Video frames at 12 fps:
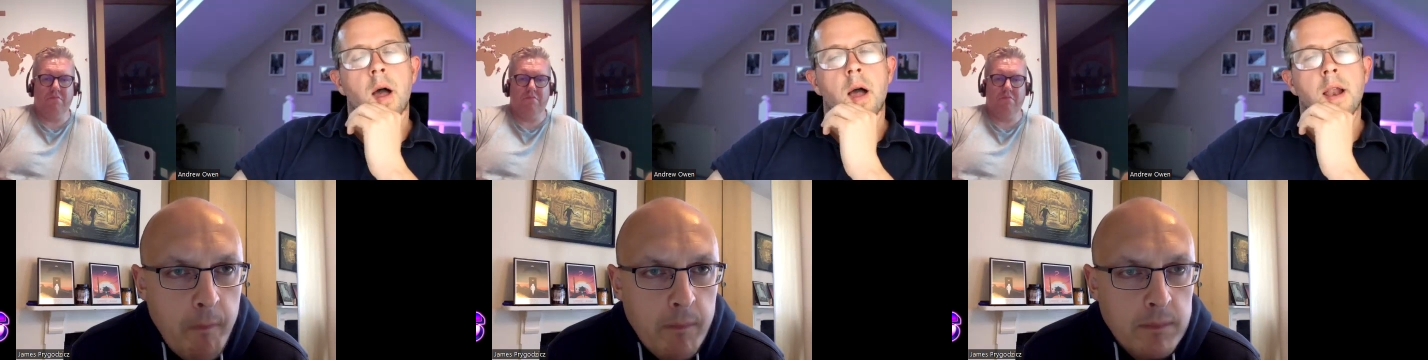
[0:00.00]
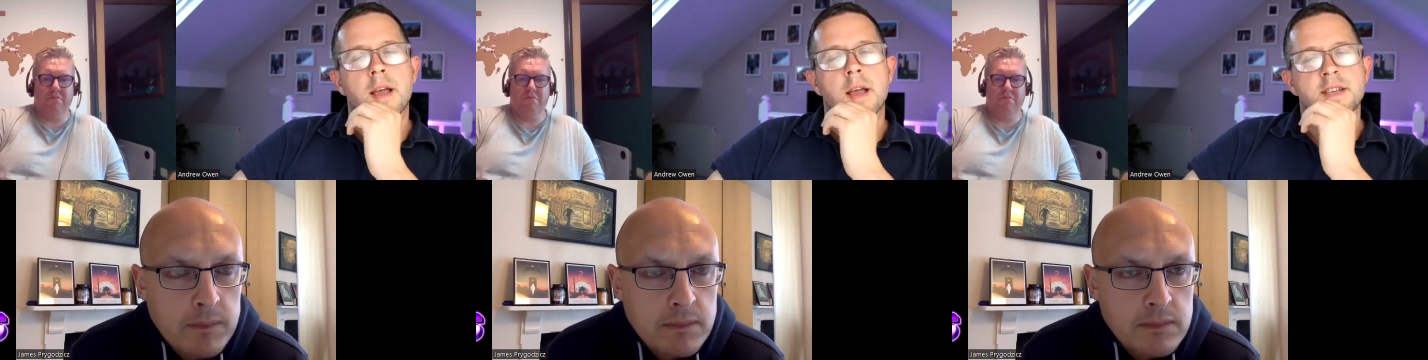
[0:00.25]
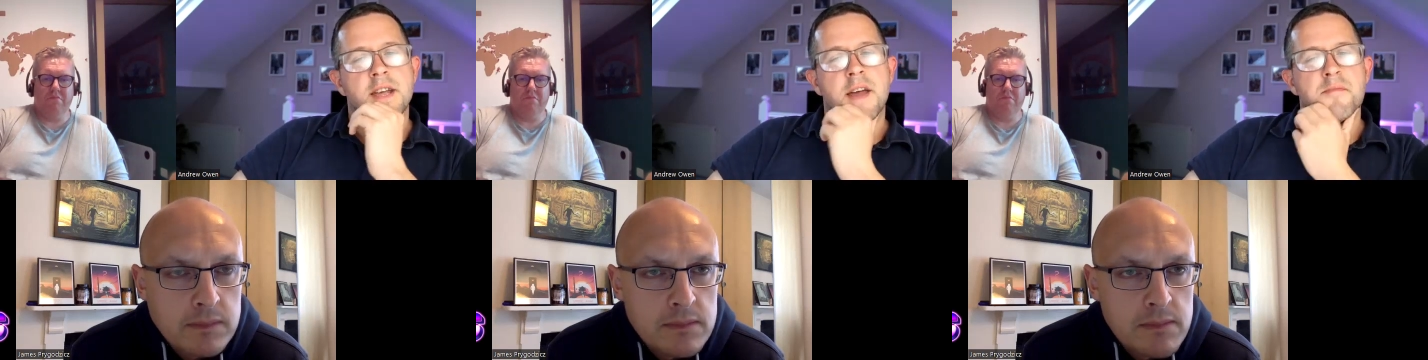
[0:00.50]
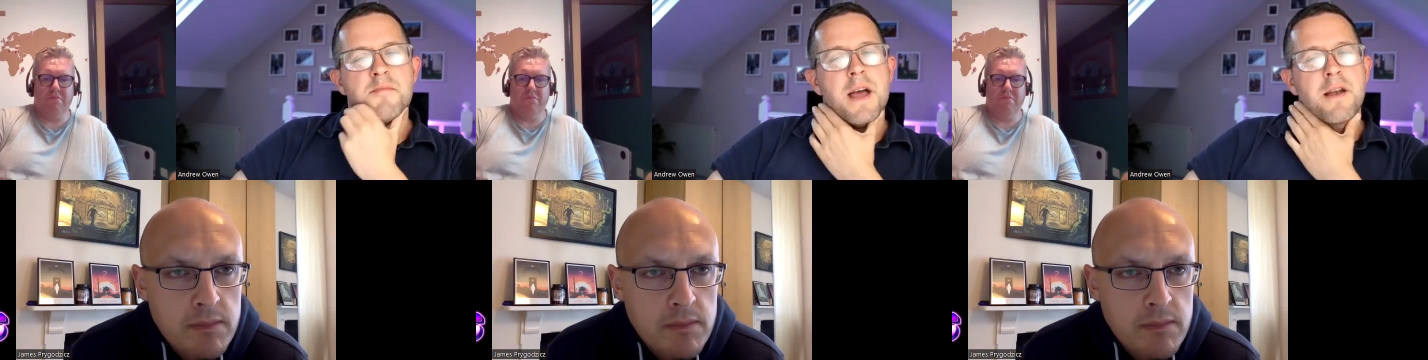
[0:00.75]
Speaker 1: like I said,
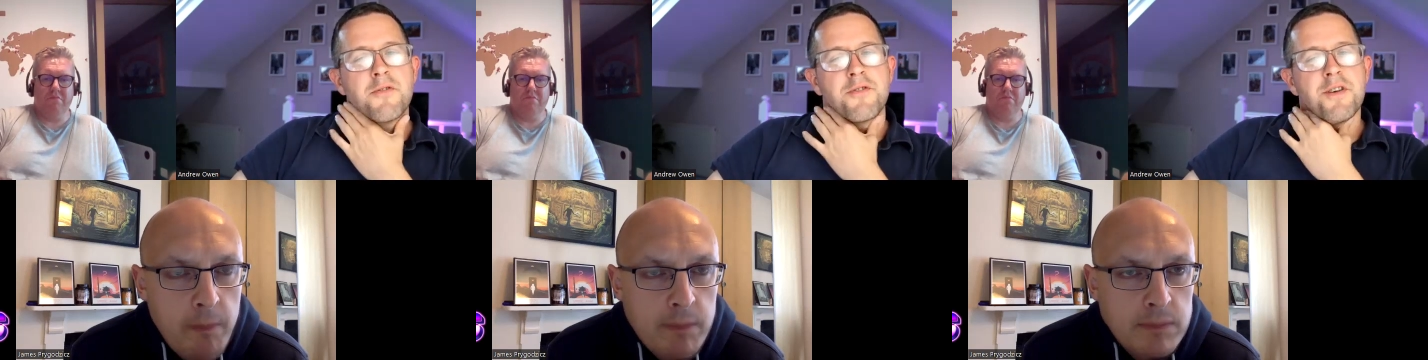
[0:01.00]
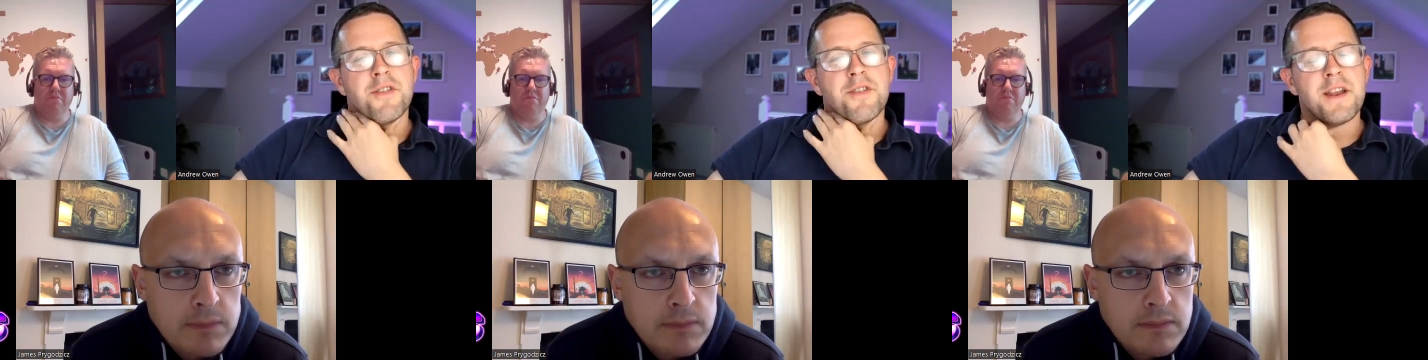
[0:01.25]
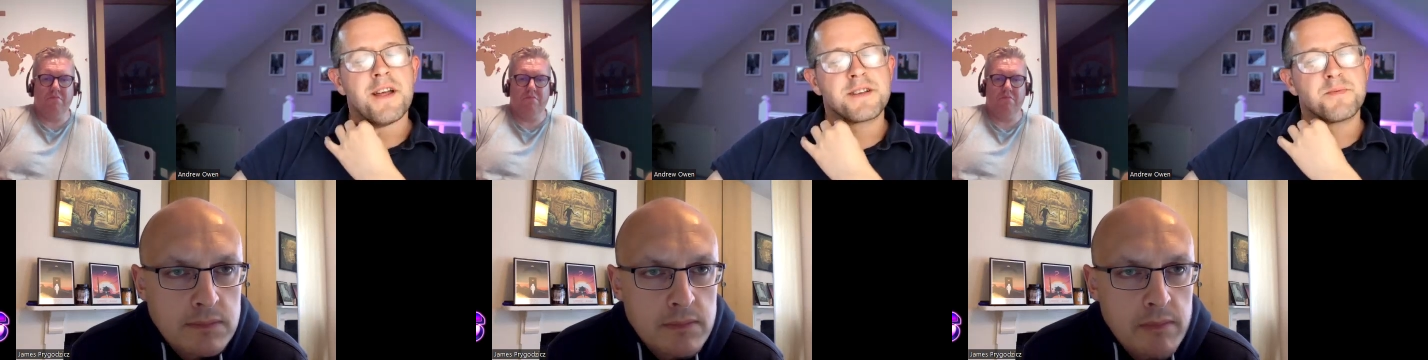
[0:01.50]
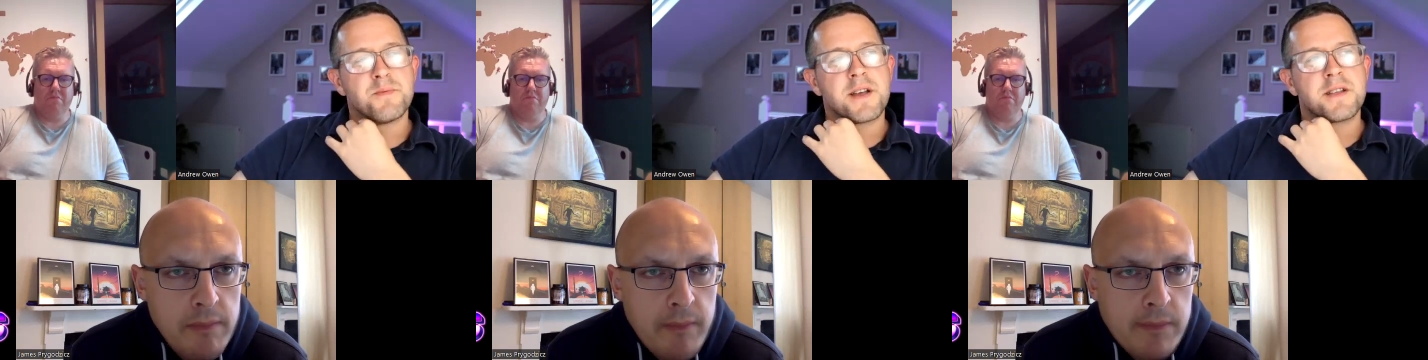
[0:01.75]
I've meddled on that
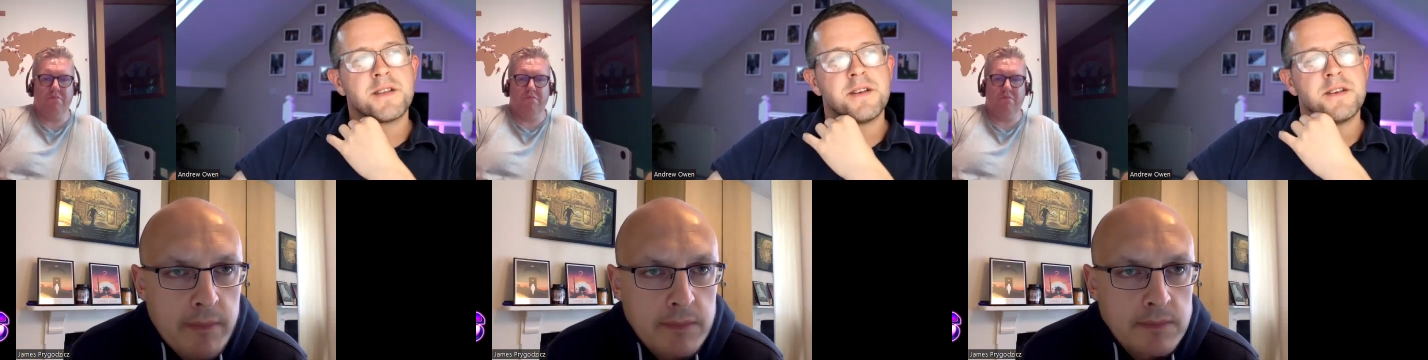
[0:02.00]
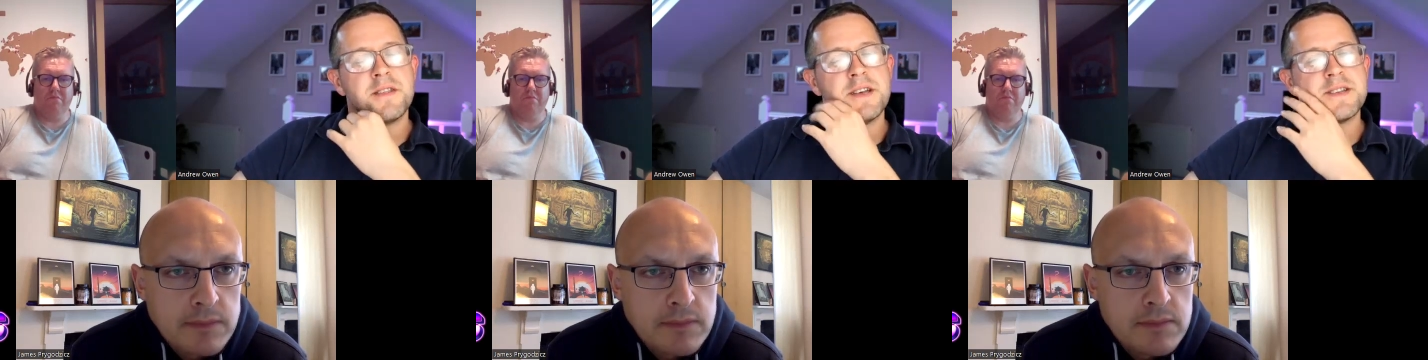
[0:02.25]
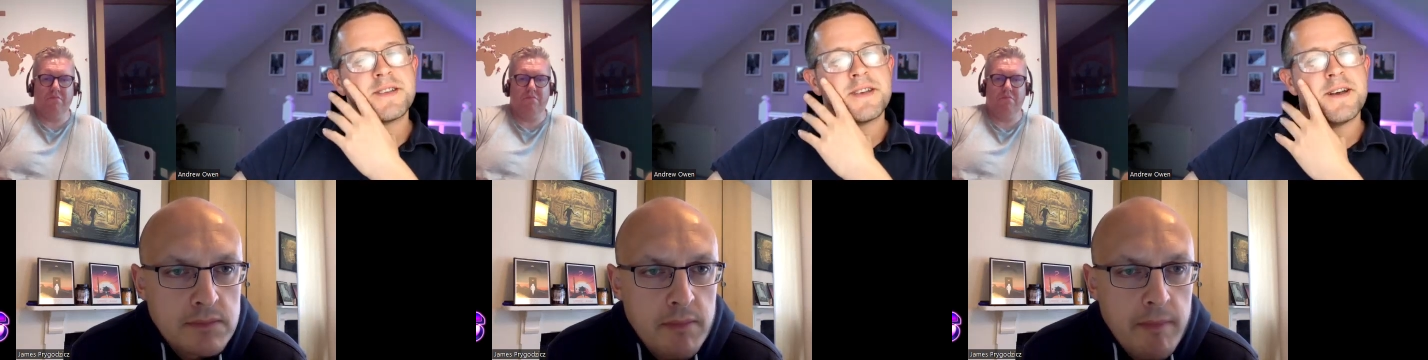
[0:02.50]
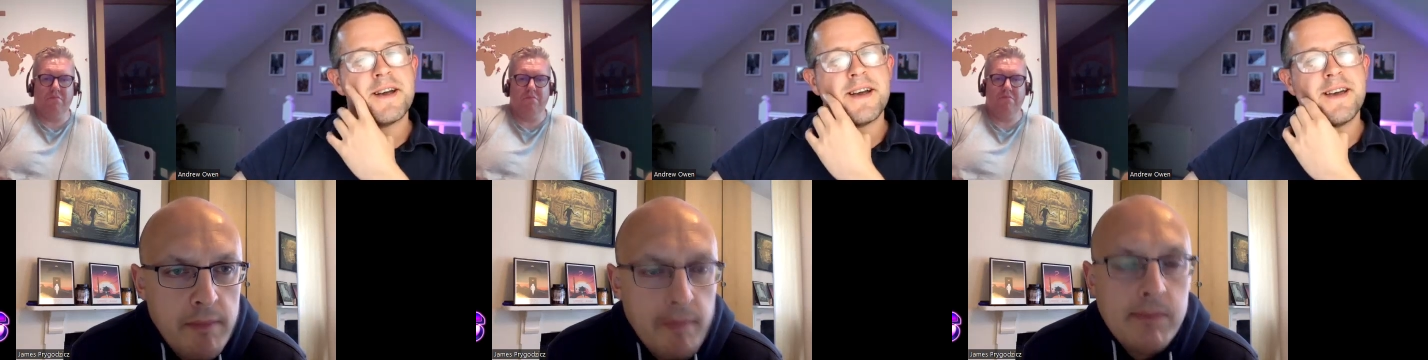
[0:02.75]
aspect. There's
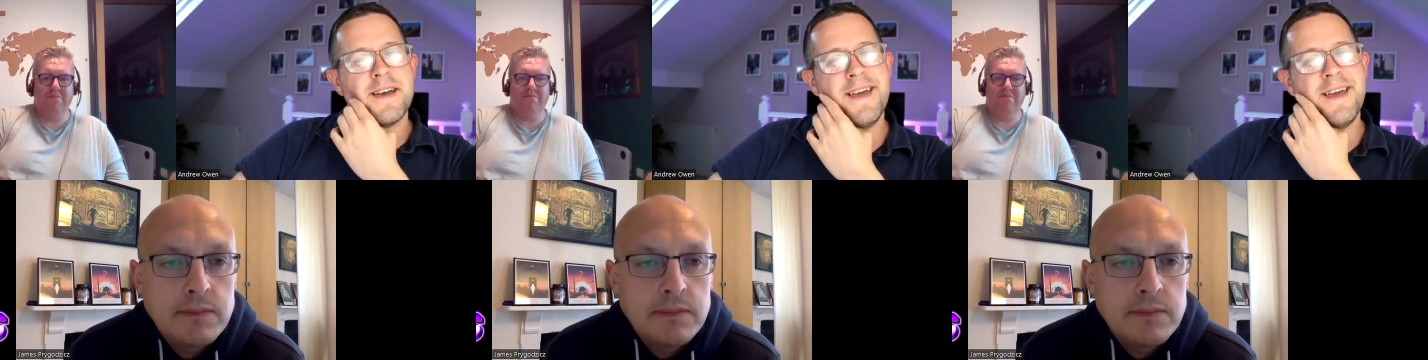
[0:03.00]
uh